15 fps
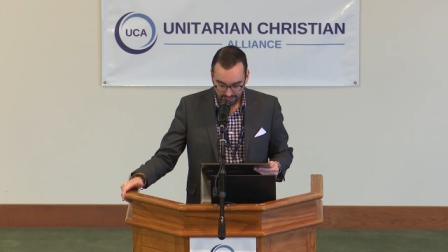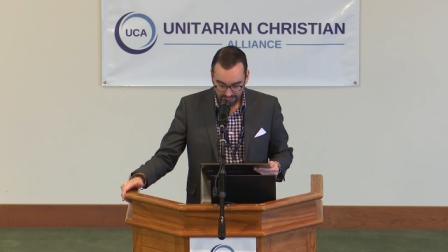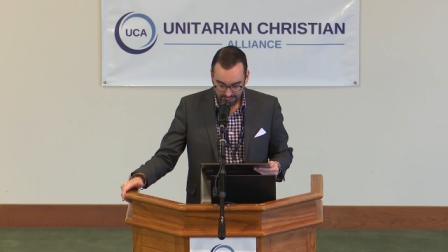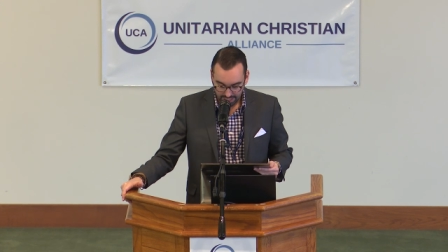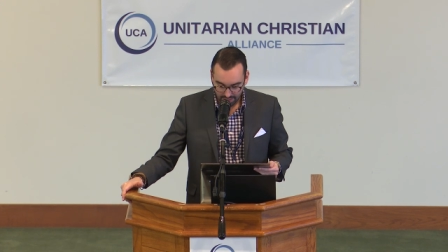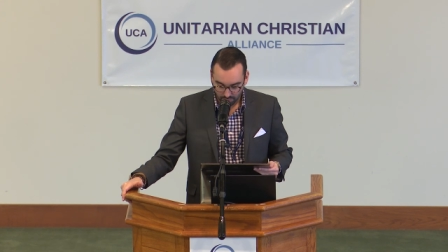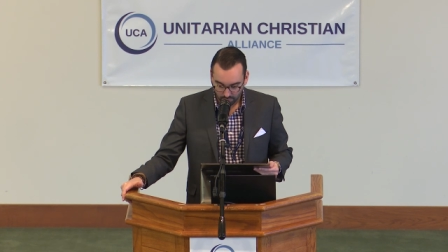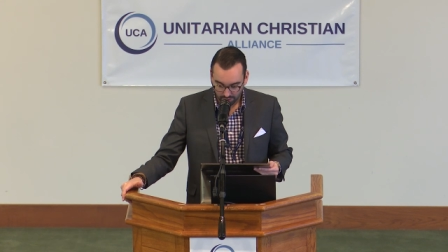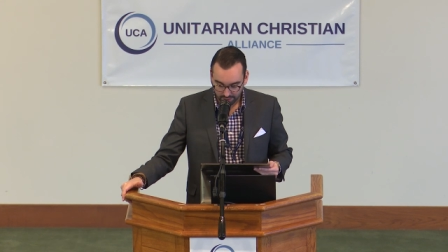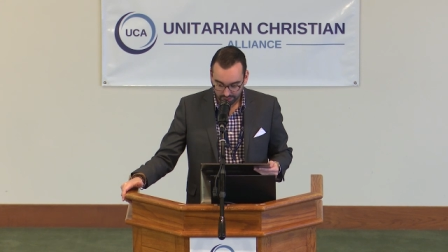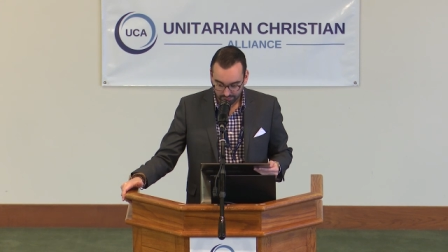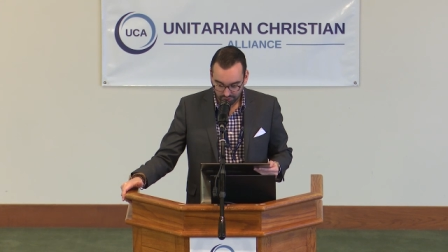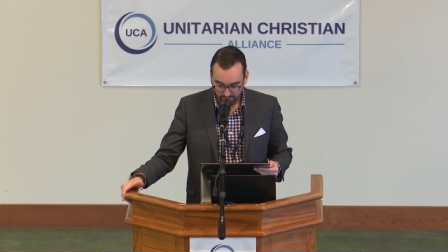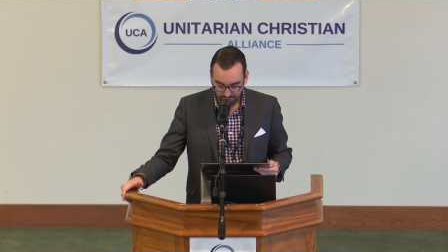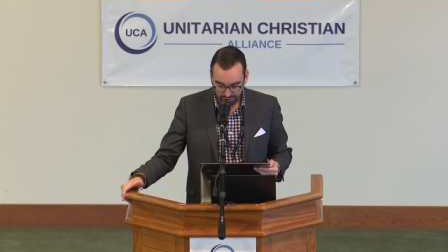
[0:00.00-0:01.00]
a network
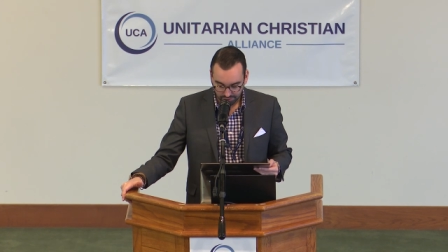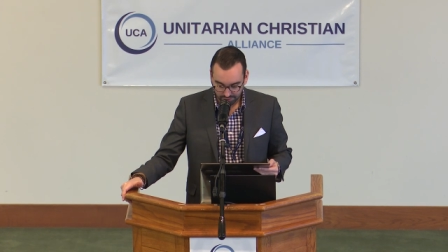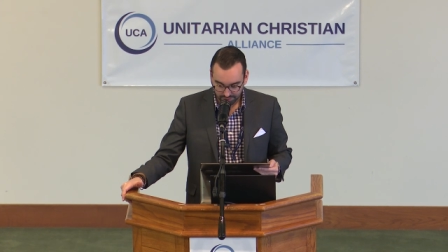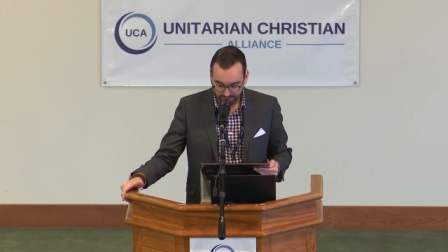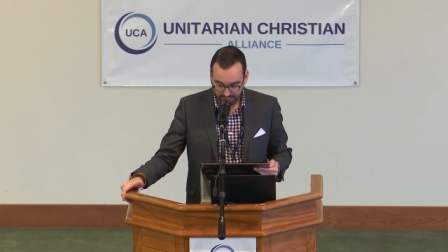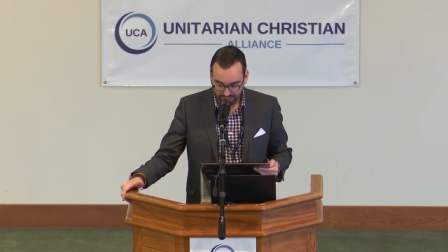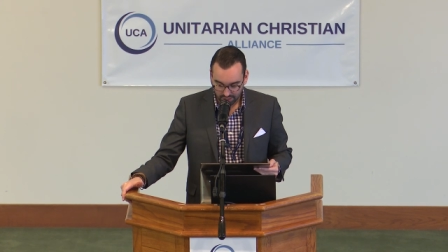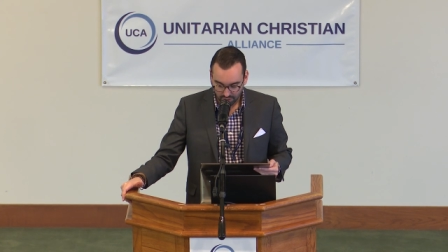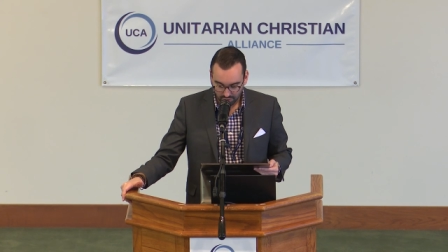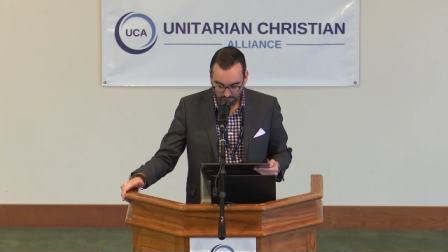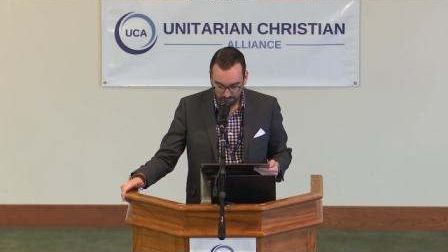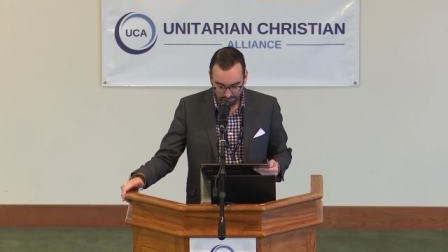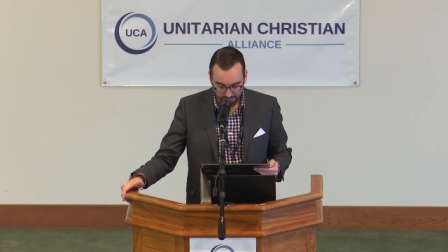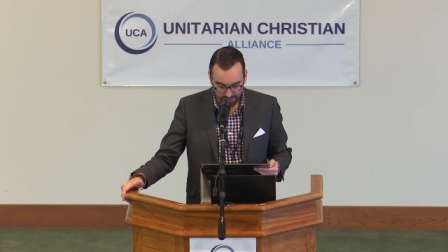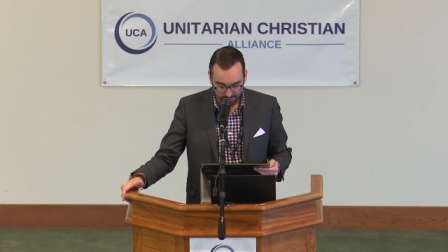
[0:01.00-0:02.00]
of churches and
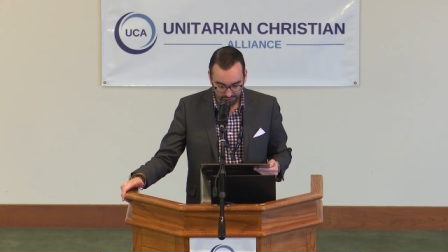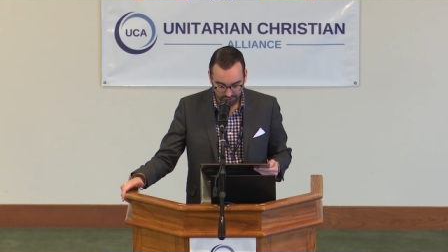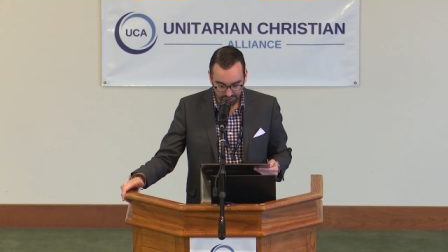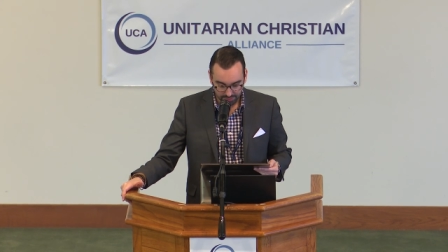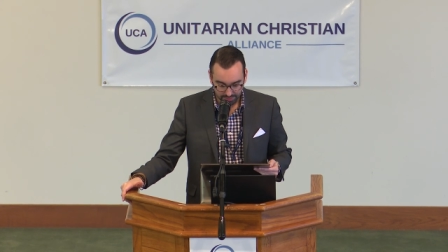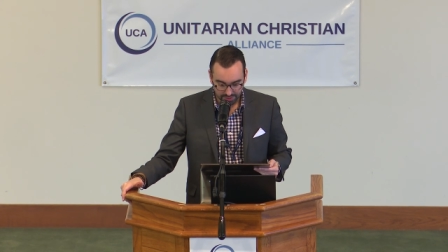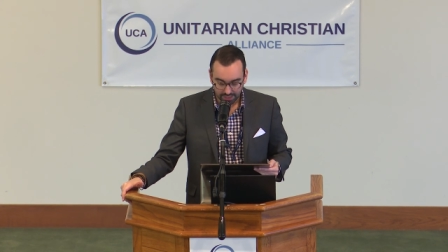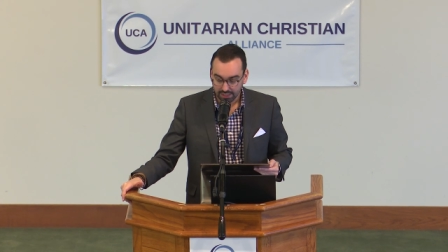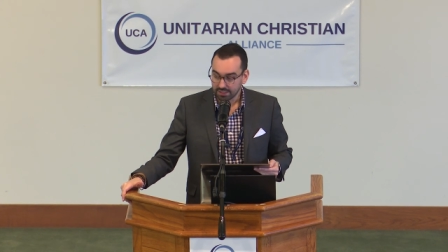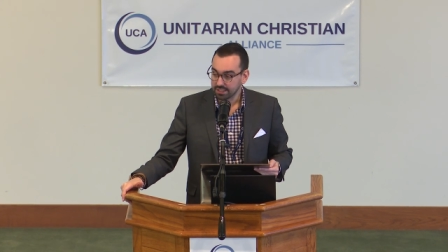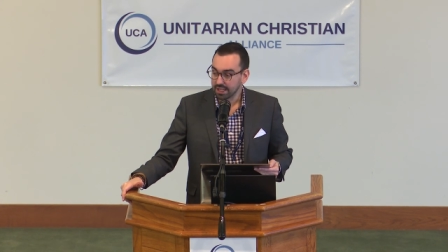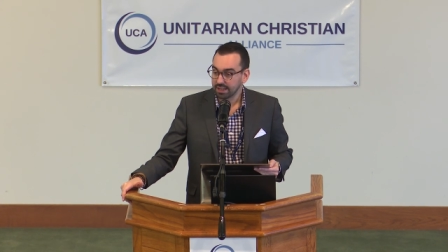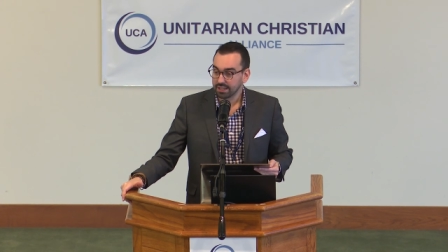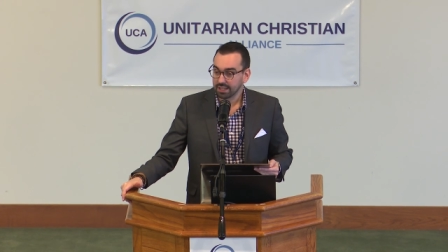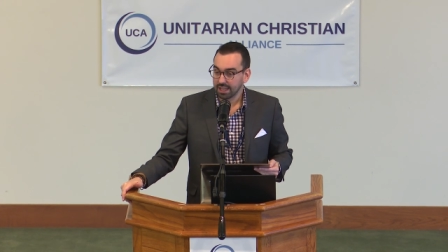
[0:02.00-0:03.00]
home fellowships
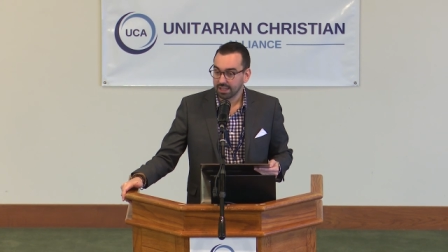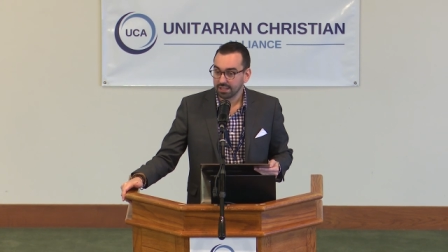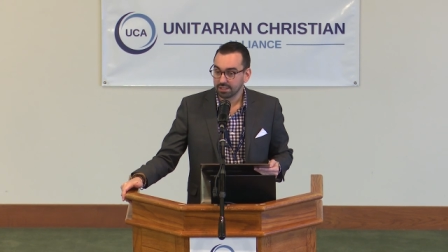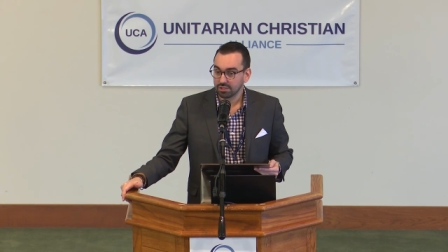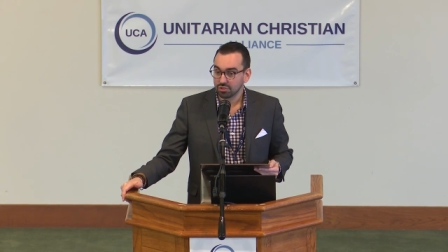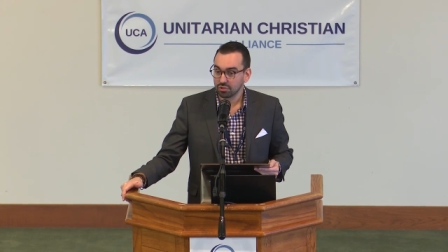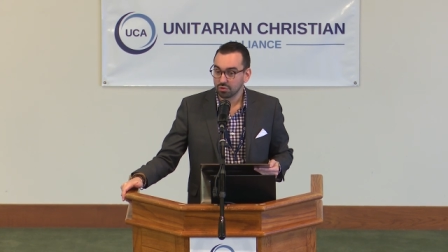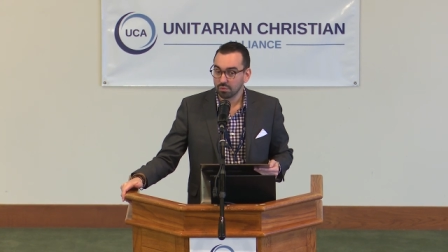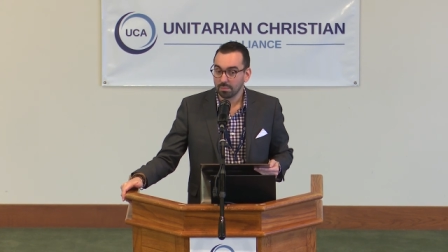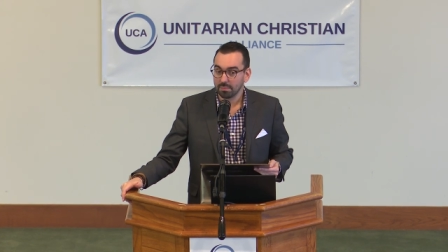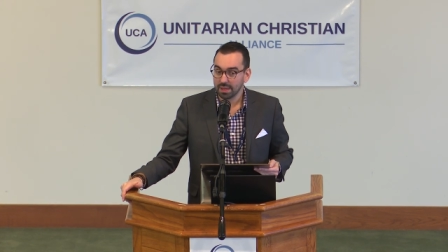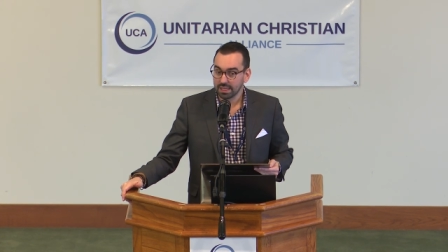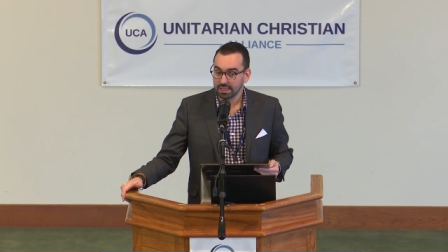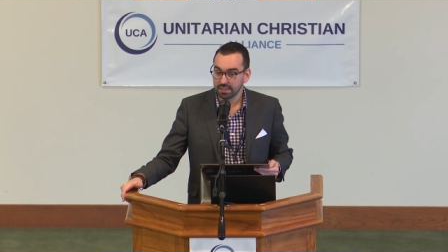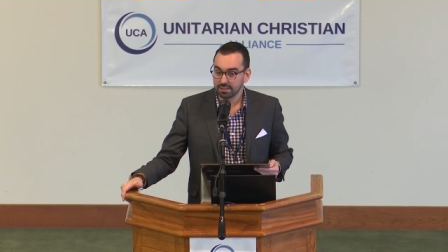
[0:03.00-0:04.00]
dedicated to
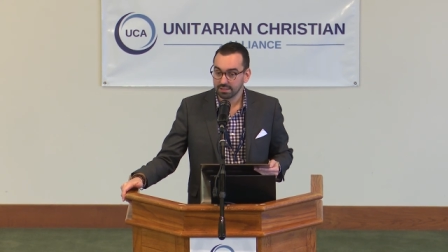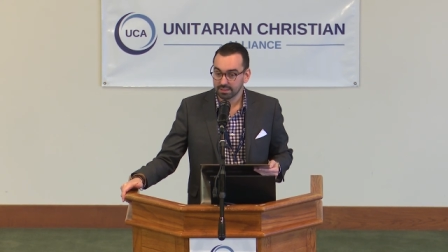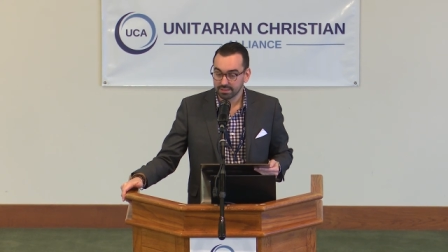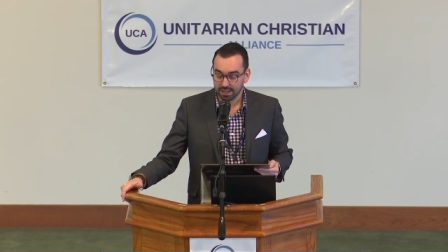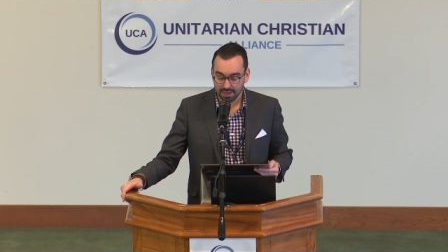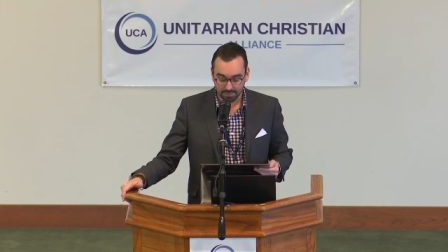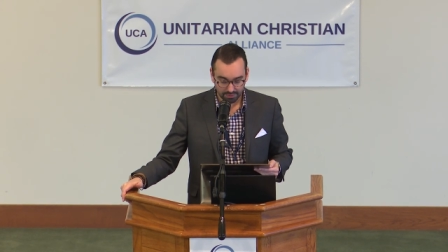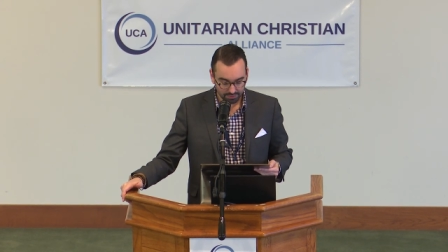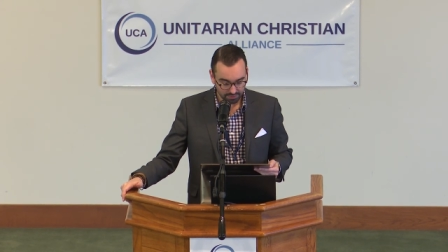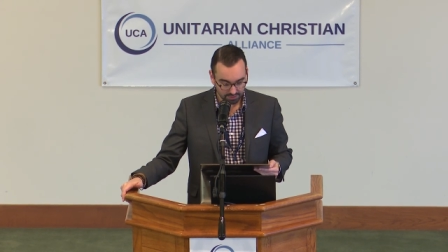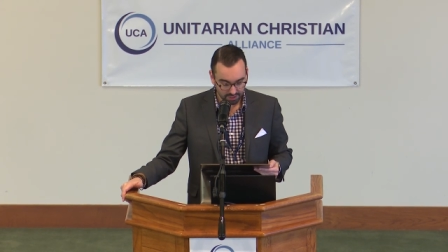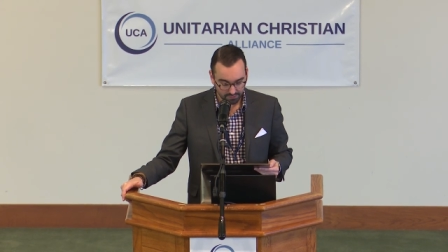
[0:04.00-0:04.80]
making disciples